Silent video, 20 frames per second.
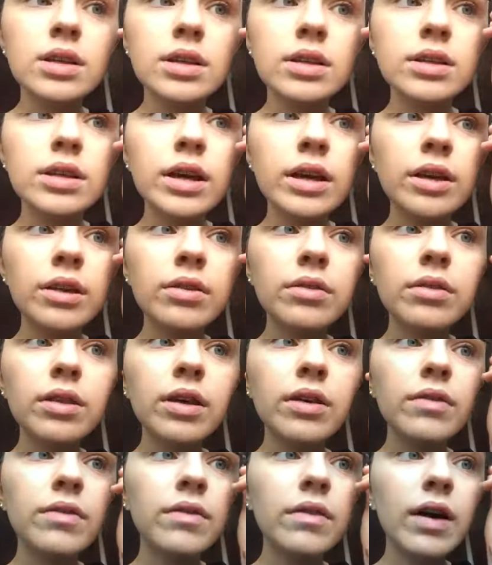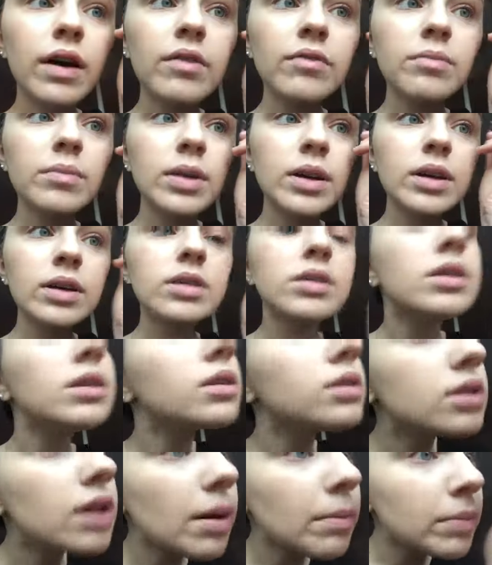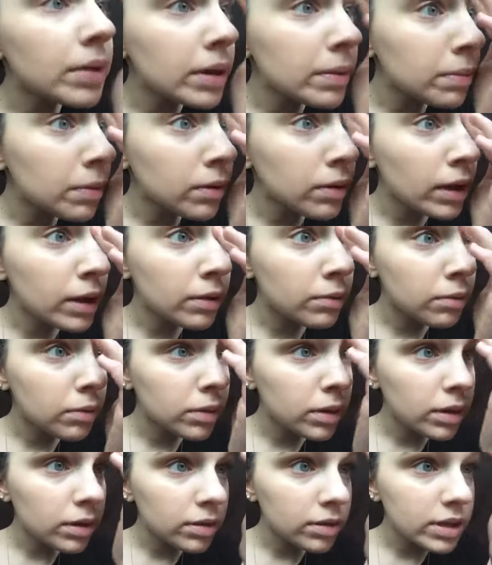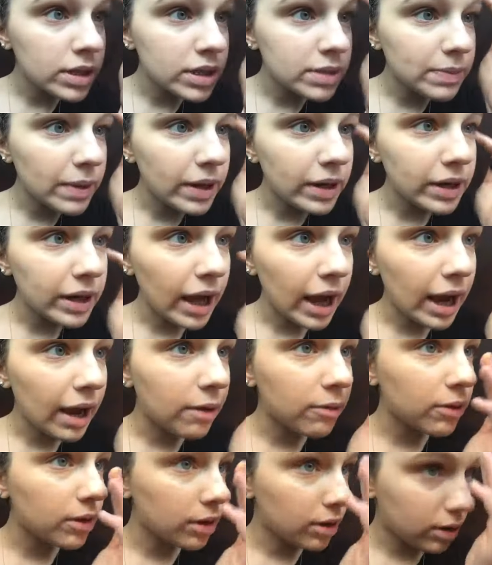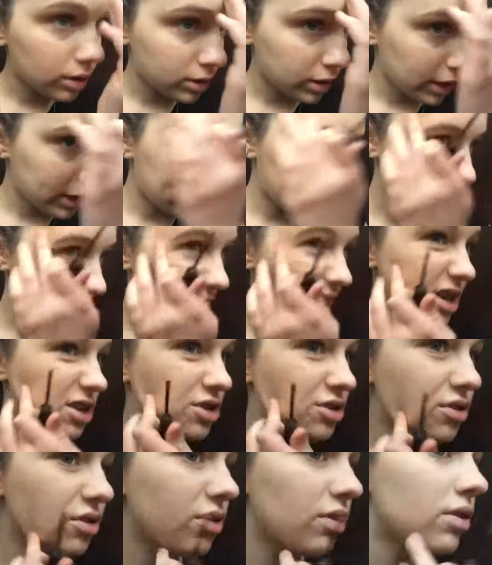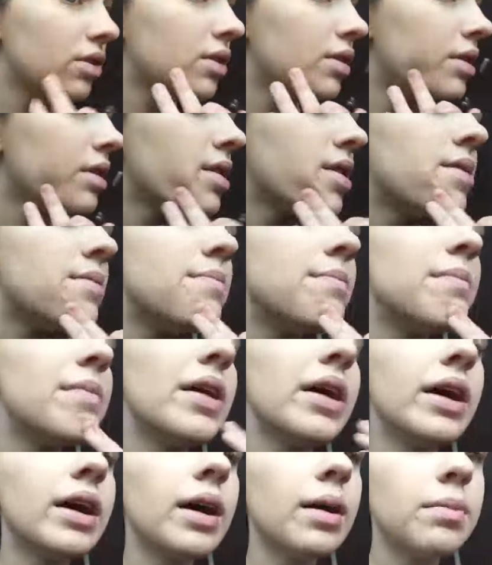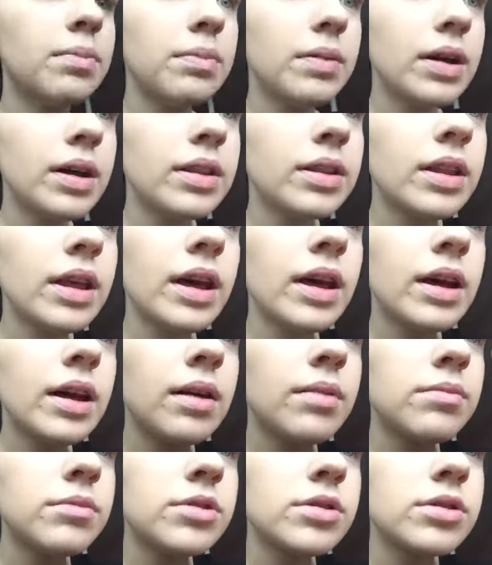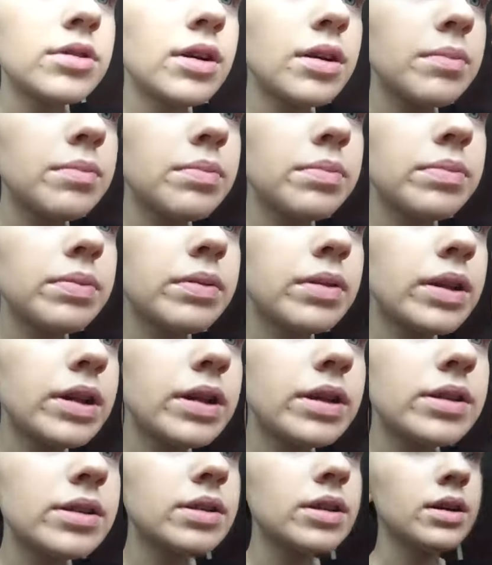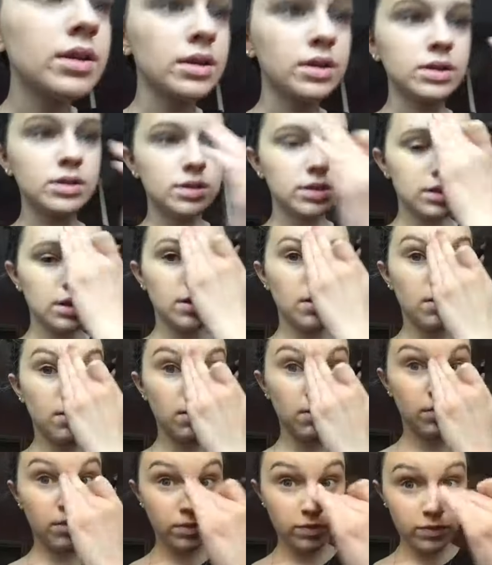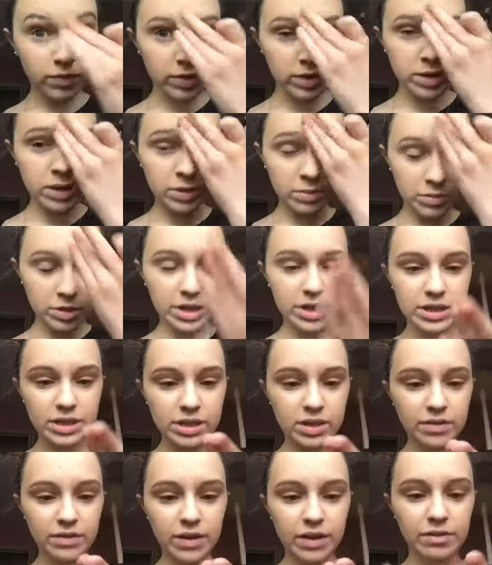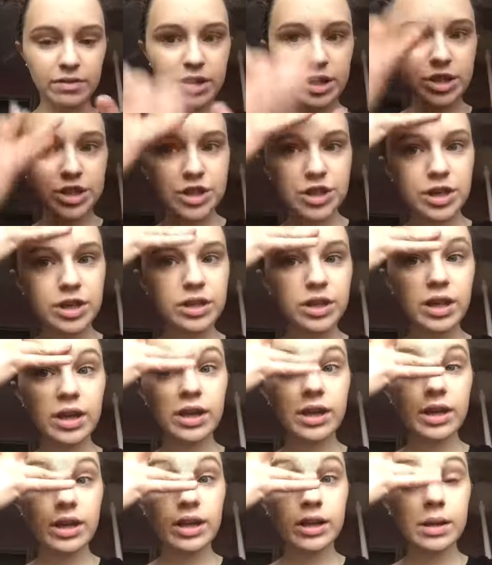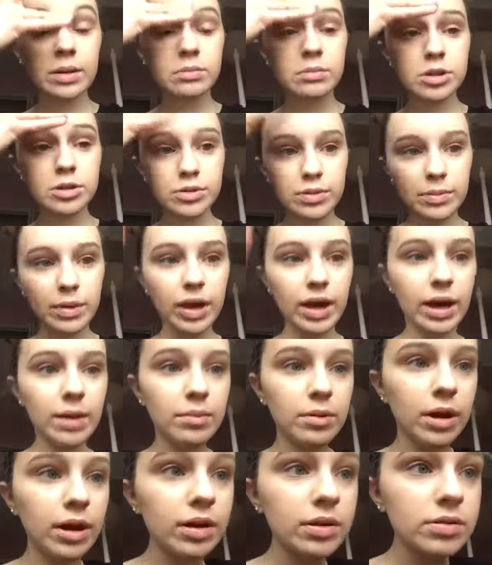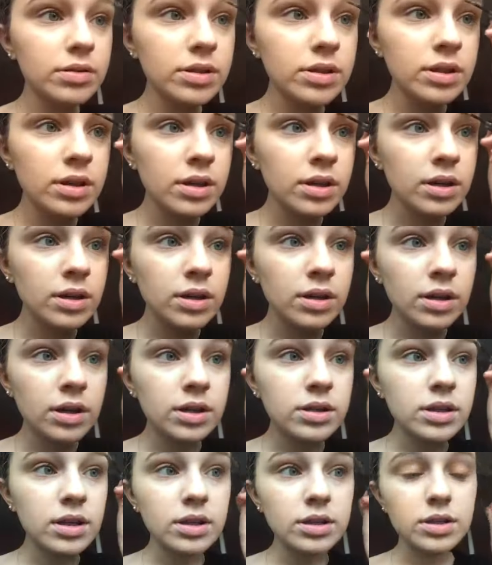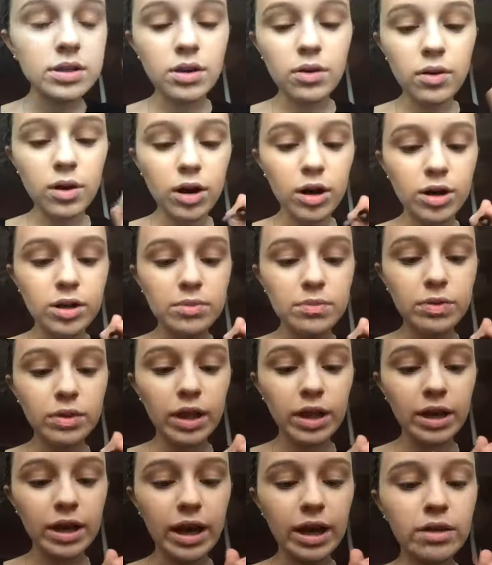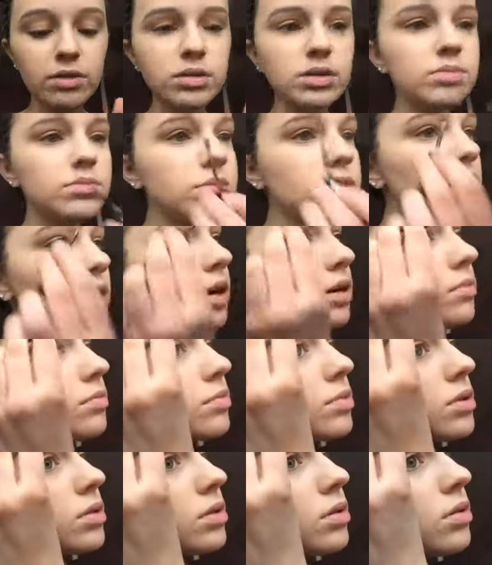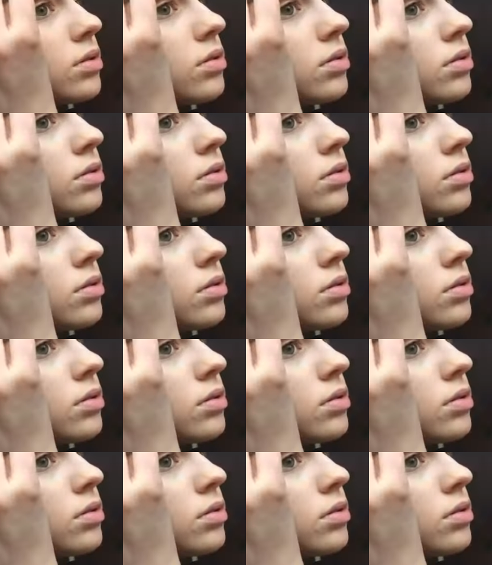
gonna take you like 5 minutes. Some people like will literally spend an hour on like natural makeup, and like I'm just like, please. So for some reason the foundation like in between my eyebrows, it's like so hard to blend out sometimes.